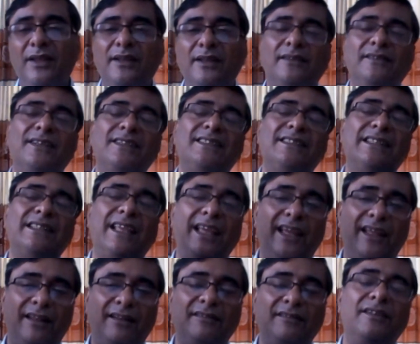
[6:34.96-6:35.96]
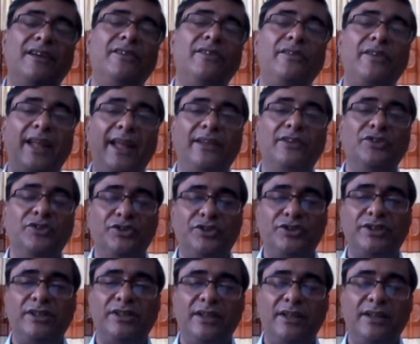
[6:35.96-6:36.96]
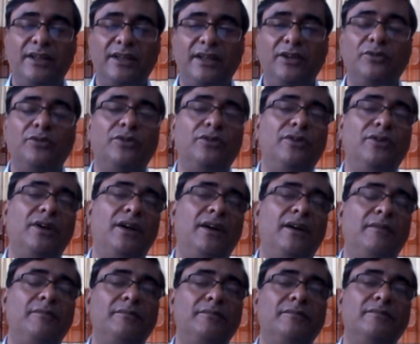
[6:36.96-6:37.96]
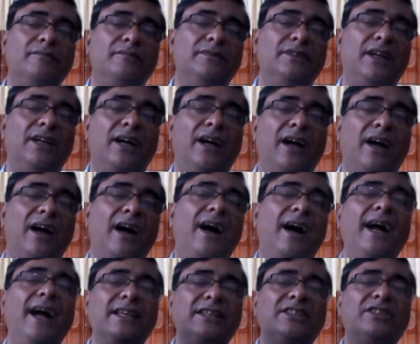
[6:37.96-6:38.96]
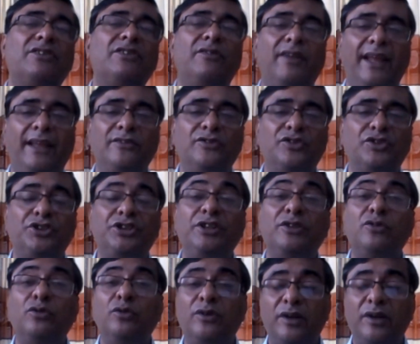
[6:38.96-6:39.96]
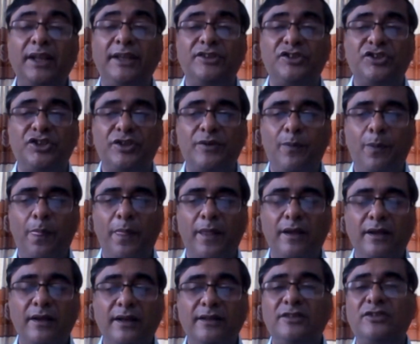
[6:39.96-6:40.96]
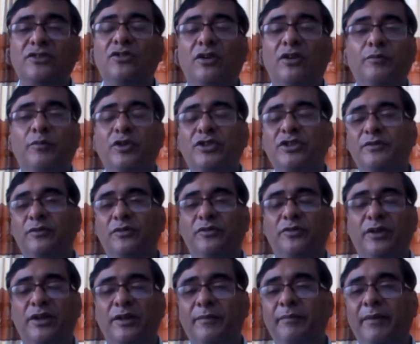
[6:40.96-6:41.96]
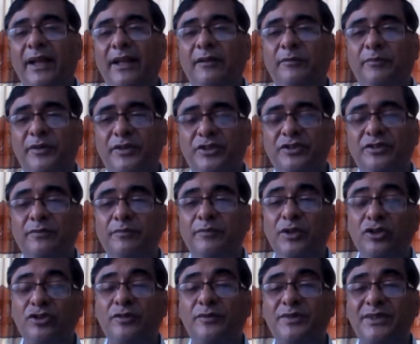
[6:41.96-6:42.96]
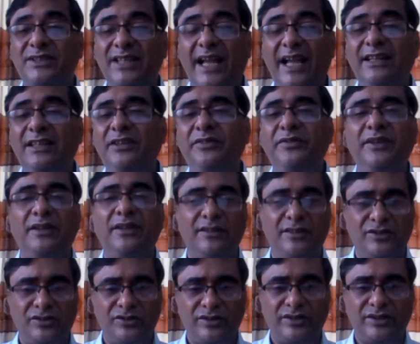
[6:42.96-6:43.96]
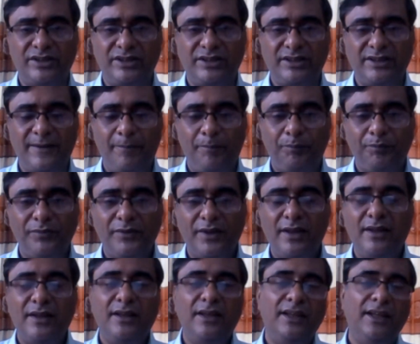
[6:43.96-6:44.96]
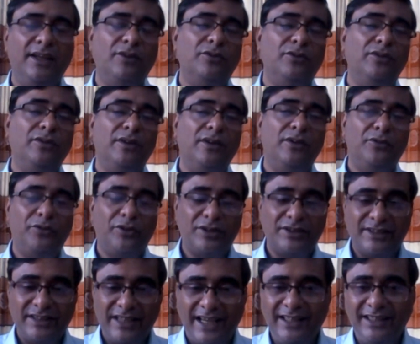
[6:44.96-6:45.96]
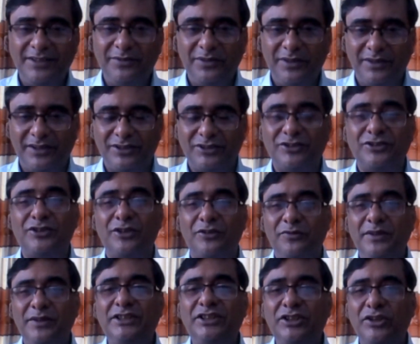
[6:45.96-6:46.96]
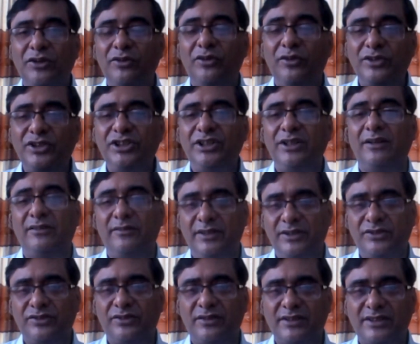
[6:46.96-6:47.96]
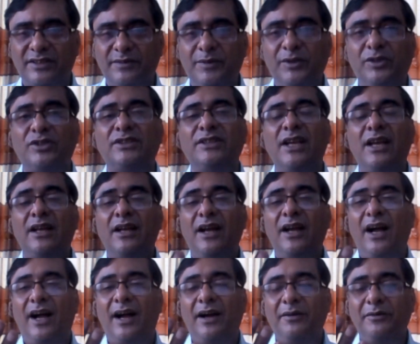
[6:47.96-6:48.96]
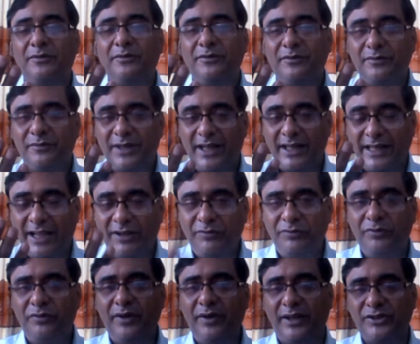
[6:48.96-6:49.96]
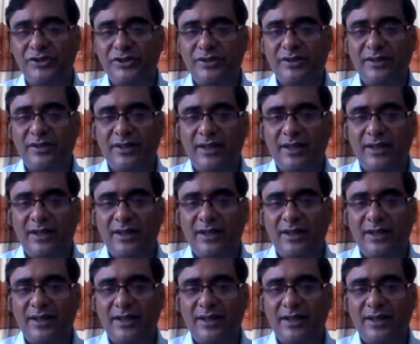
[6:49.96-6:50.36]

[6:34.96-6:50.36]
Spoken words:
the scale, the range, the highest range she could reach, it's not possible for a male person because of scientific reasons. For scientific reasons or physiological reasons, because an average,